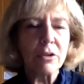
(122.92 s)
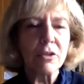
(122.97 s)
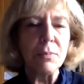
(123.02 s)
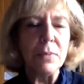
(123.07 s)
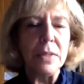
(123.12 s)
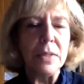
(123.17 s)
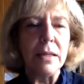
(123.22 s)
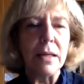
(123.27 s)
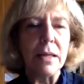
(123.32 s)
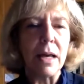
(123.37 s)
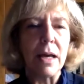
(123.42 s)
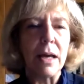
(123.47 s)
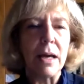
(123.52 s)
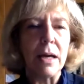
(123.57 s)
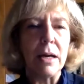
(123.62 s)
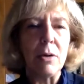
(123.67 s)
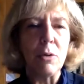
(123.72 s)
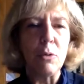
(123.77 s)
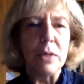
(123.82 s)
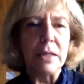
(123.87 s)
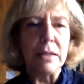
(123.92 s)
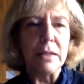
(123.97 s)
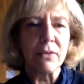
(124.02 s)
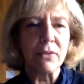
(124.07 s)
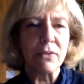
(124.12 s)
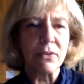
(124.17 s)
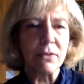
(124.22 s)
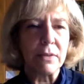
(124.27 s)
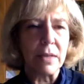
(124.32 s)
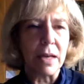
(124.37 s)
allowed me, I
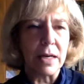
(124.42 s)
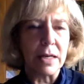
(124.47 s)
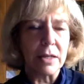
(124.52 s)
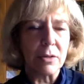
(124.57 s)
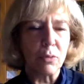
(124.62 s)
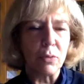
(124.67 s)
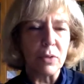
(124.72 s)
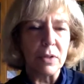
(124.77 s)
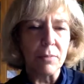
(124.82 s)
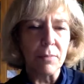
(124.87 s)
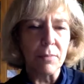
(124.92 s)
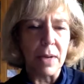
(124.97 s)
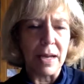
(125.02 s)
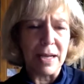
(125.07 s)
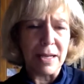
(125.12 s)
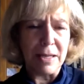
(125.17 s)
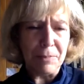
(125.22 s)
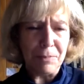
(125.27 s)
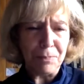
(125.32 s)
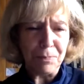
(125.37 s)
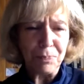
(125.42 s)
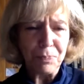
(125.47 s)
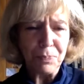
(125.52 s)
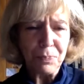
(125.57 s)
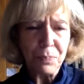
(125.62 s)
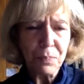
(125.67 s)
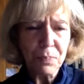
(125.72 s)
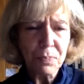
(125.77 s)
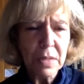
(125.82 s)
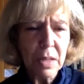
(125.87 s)
will start with my
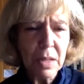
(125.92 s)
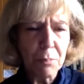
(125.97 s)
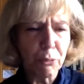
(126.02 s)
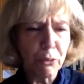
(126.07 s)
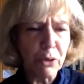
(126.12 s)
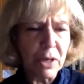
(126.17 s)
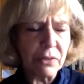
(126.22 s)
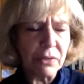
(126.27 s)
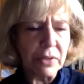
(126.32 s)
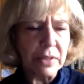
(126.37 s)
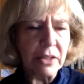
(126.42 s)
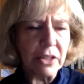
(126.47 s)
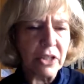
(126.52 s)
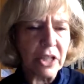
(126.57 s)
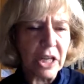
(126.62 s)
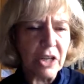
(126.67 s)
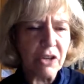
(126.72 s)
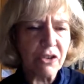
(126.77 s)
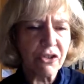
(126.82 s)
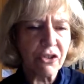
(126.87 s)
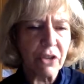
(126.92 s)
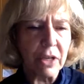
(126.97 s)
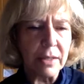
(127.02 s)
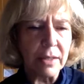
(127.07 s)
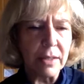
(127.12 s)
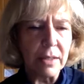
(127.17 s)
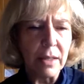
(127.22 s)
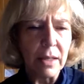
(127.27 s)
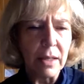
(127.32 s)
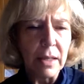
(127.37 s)

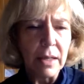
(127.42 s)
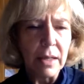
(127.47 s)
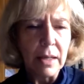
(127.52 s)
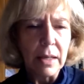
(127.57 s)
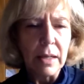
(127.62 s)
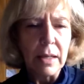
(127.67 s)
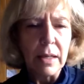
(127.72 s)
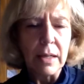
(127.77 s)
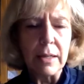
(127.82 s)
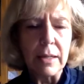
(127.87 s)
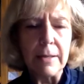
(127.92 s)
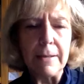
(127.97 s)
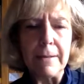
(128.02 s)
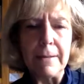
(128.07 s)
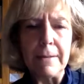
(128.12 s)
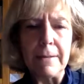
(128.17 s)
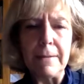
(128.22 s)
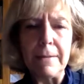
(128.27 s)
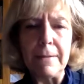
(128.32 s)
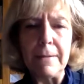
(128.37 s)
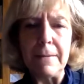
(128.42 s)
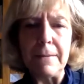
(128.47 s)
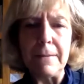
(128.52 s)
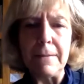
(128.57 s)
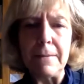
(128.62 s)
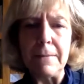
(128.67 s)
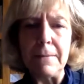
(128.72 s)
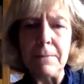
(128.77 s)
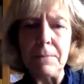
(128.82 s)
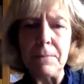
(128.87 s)
presentation.
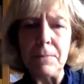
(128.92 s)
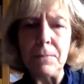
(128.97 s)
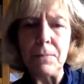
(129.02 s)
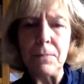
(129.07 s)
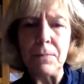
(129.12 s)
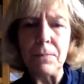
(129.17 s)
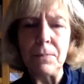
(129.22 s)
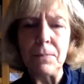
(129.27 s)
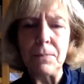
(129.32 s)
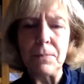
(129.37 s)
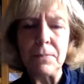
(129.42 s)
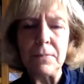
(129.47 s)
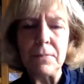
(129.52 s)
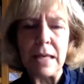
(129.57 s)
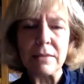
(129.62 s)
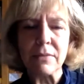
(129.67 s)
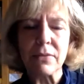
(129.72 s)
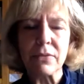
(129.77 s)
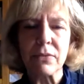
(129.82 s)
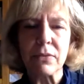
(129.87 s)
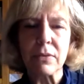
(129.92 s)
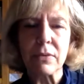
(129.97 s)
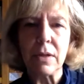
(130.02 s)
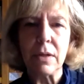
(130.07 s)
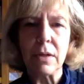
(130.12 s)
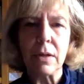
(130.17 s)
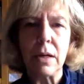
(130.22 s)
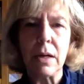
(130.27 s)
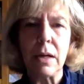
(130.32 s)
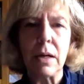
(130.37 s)
Um,
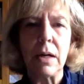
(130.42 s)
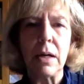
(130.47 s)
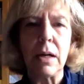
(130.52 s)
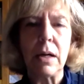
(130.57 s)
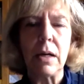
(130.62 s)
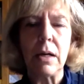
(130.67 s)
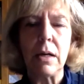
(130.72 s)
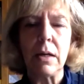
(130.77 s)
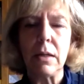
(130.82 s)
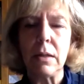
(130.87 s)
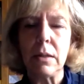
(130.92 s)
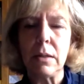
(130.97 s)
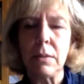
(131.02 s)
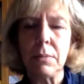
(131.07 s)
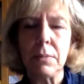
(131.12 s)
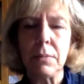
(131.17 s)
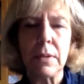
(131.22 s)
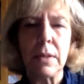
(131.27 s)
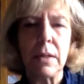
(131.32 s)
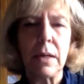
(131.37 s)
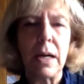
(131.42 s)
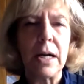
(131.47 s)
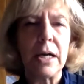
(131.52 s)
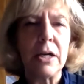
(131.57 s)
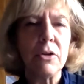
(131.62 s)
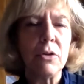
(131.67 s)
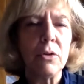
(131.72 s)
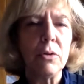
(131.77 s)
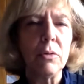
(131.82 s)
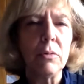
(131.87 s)
yes.
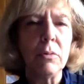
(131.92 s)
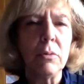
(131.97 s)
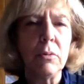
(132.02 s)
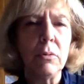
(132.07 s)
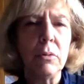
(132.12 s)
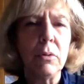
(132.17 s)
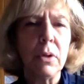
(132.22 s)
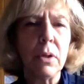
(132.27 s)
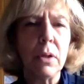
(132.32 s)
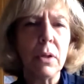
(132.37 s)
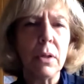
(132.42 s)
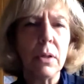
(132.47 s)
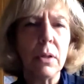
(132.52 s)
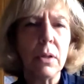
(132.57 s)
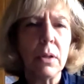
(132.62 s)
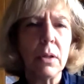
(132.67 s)
Are you- Your